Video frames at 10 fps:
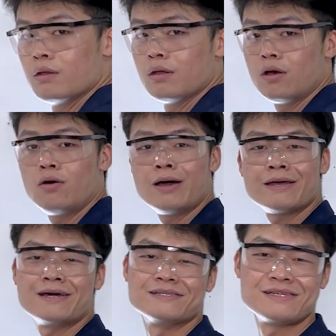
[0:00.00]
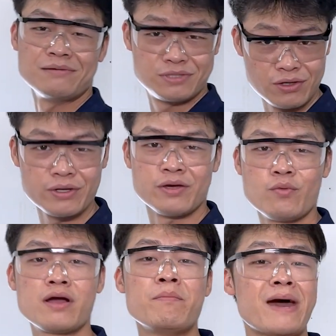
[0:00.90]
Oh, hi guys, I'm Tony.
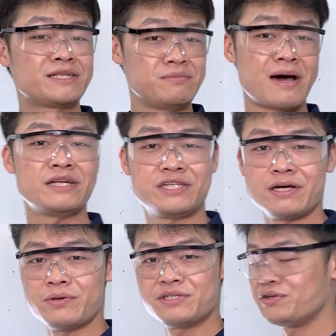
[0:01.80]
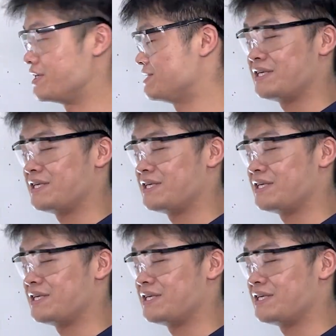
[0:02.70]
Welcome back to my channel. As you can see,